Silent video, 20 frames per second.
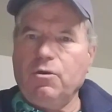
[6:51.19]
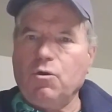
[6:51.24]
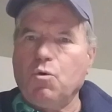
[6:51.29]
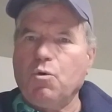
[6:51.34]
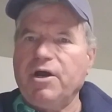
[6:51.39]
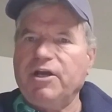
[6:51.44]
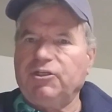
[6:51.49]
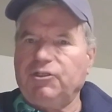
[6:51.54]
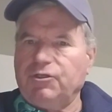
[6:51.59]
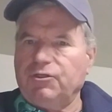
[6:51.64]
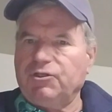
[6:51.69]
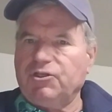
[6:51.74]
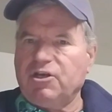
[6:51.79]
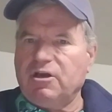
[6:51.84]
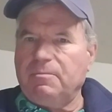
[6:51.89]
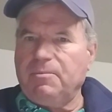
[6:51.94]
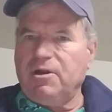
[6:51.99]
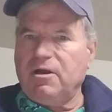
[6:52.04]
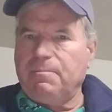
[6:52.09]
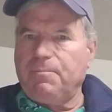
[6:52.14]
questions
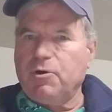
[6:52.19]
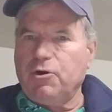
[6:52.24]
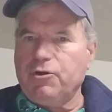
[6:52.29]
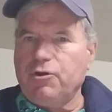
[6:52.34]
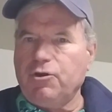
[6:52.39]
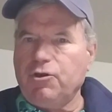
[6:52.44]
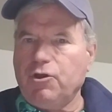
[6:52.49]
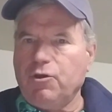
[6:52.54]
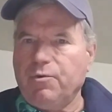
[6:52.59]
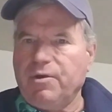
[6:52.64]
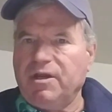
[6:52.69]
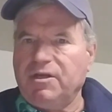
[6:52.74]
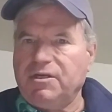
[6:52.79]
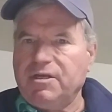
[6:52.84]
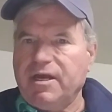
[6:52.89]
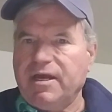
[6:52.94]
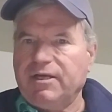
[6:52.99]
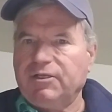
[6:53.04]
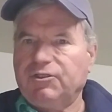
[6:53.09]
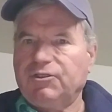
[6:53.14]
coming up on your unit
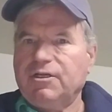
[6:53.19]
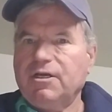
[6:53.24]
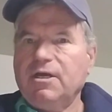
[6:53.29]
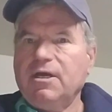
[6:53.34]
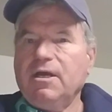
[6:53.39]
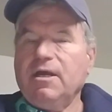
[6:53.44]
test.